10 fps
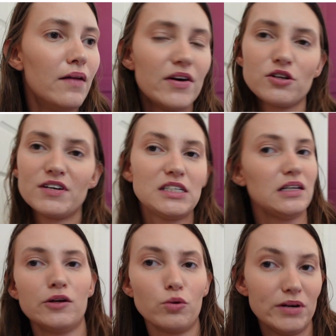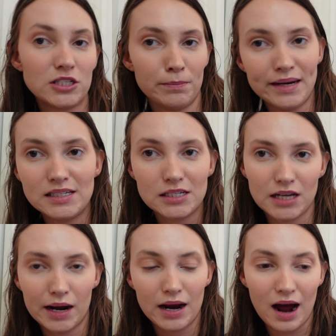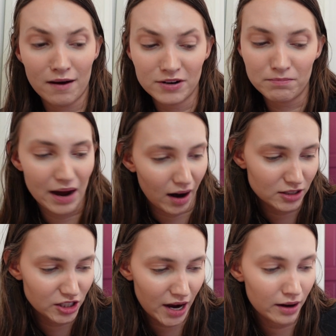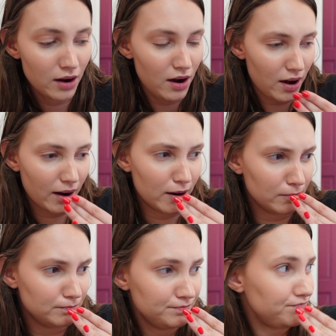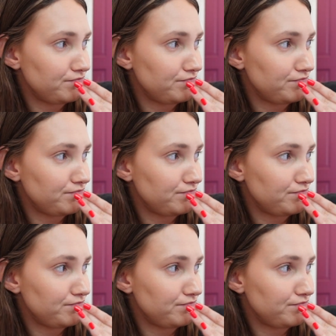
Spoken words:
there's obviously little bits and pieces that I haven't packed yet, and